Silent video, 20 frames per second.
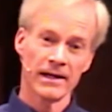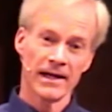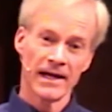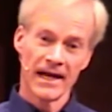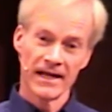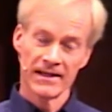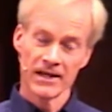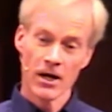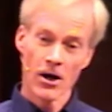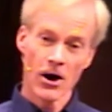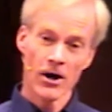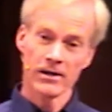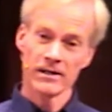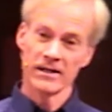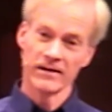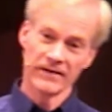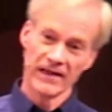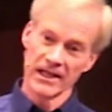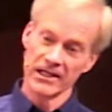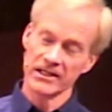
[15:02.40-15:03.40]
in the Garden
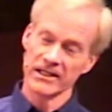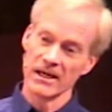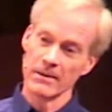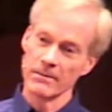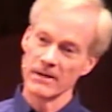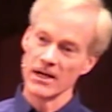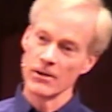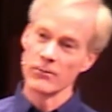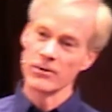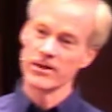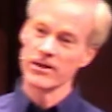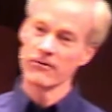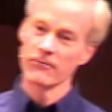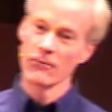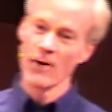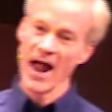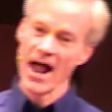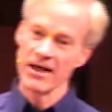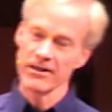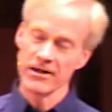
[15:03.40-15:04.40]
of Gethsemane with the
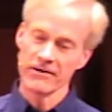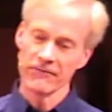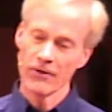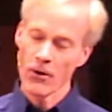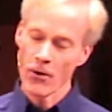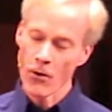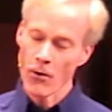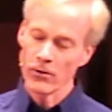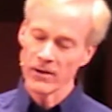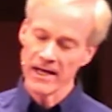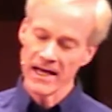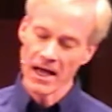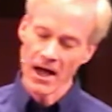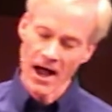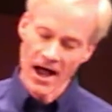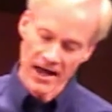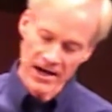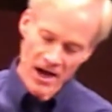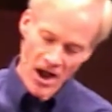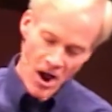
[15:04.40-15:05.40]
wrath of a holy
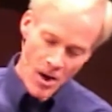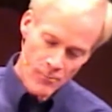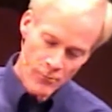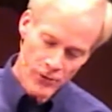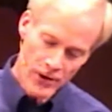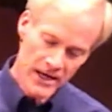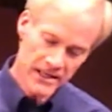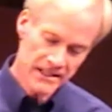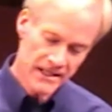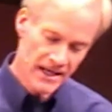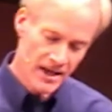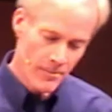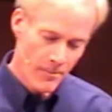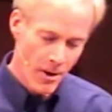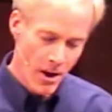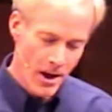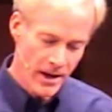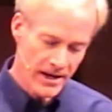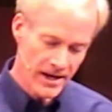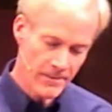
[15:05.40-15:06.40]
God pressing
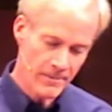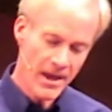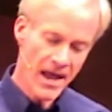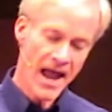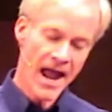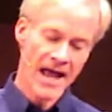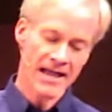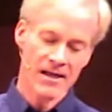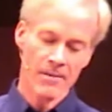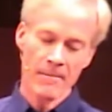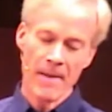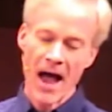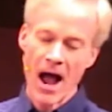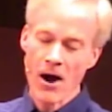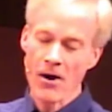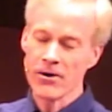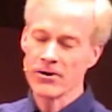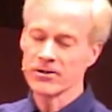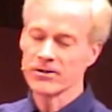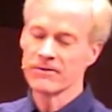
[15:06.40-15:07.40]
upon him and the
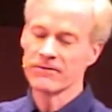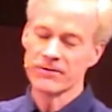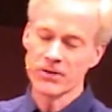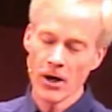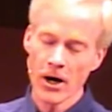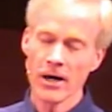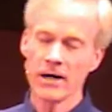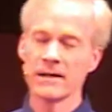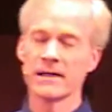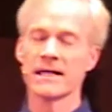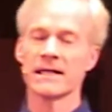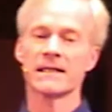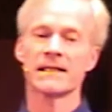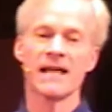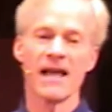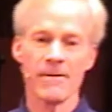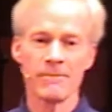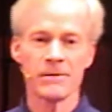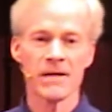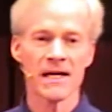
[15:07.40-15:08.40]
powers of darkness
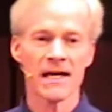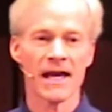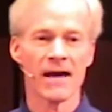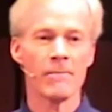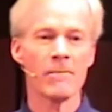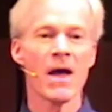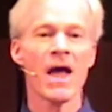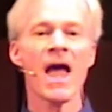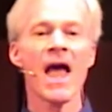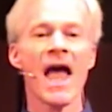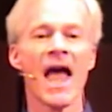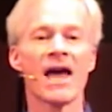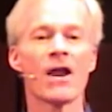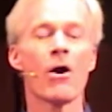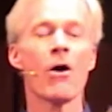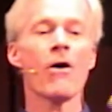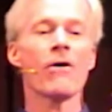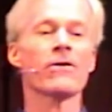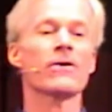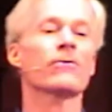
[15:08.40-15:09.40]
tempting him and
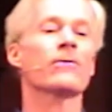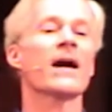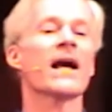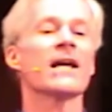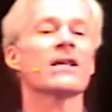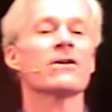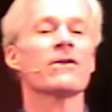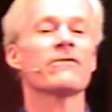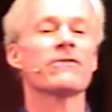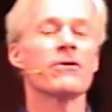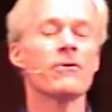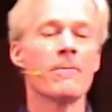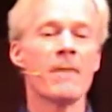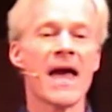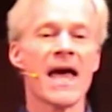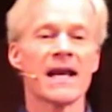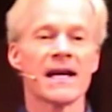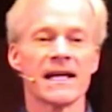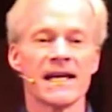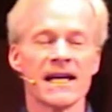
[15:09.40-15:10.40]
all the rage of
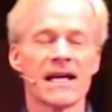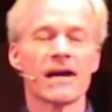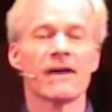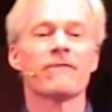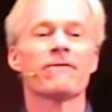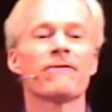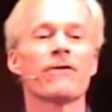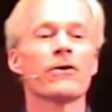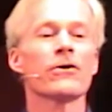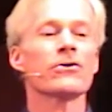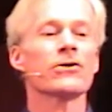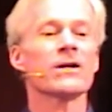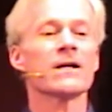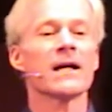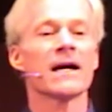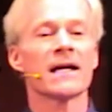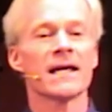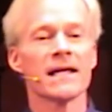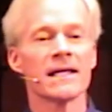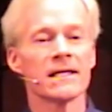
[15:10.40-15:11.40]
humanity converging
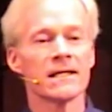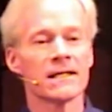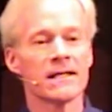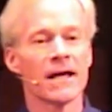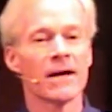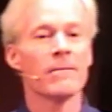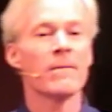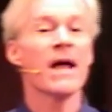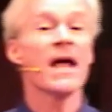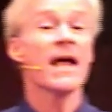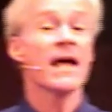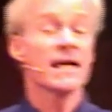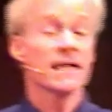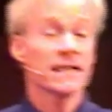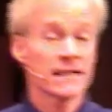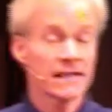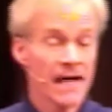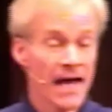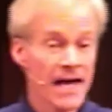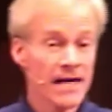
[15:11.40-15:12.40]
against him,
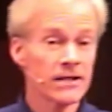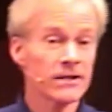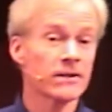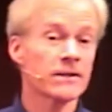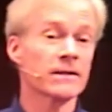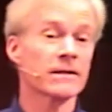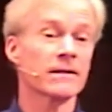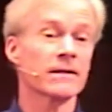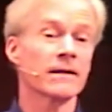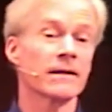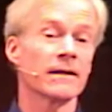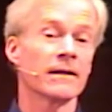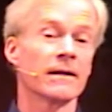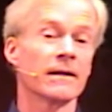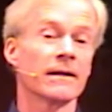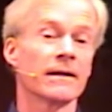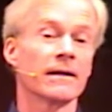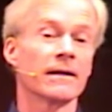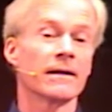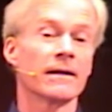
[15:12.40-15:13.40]
says,
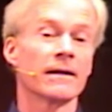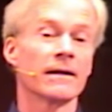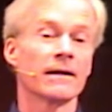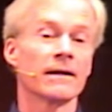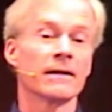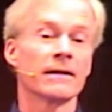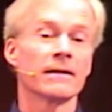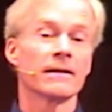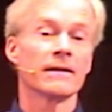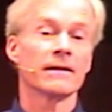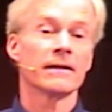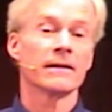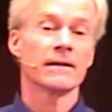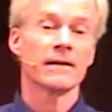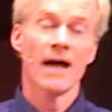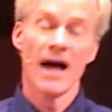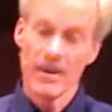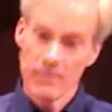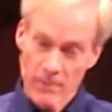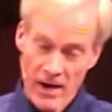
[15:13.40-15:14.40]

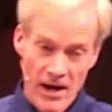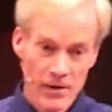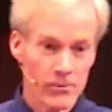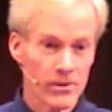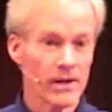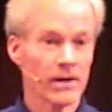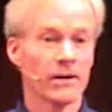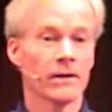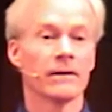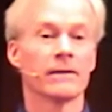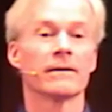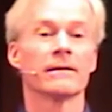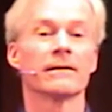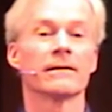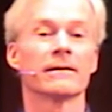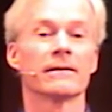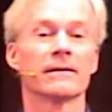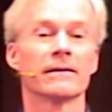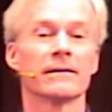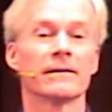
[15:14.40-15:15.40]
Not my will,
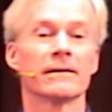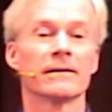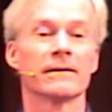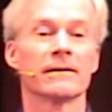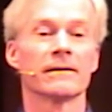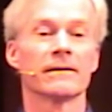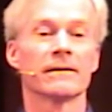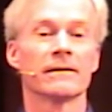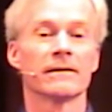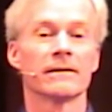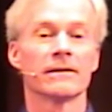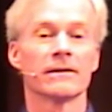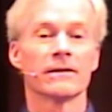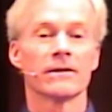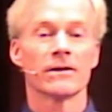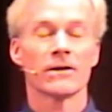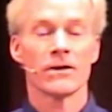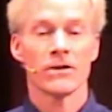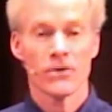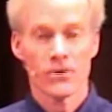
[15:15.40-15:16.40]

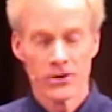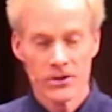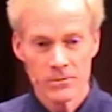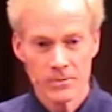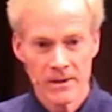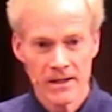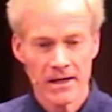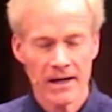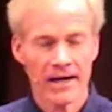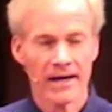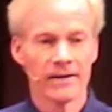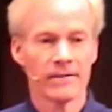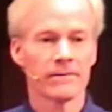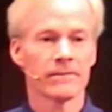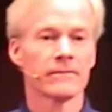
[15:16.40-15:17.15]
yours be done.